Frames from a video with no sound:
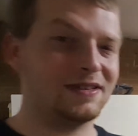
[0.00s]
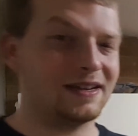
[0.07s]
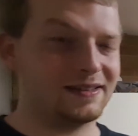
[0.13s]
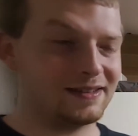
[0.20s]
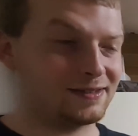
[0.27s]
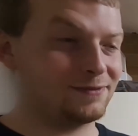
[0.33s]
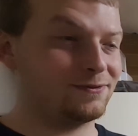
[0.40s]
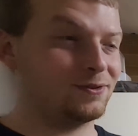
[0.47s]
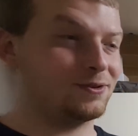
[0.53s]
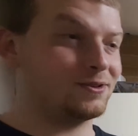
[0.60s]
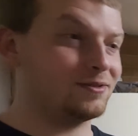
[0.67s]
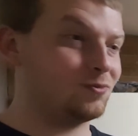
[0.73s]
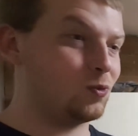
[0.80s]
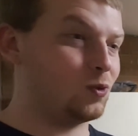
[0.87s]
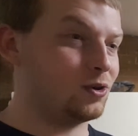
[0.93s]
take this 4
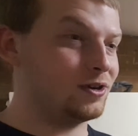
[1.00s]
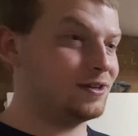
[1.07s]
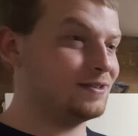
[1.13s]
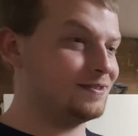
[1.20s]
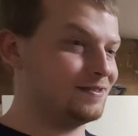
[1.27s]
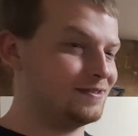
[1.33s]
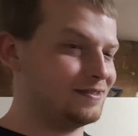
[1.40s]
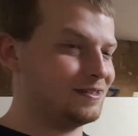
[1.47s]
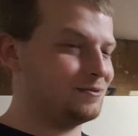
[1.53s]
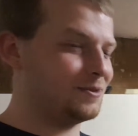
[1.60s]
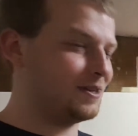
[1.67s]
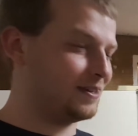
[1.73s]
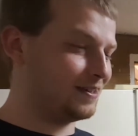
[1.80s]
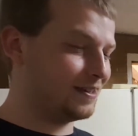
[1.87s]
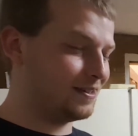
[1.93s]
ones and see what
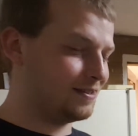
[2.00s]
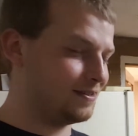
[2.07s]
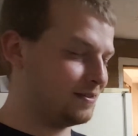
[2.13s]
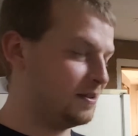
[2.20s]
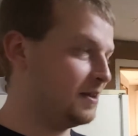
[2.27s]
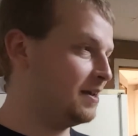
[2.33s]
I can get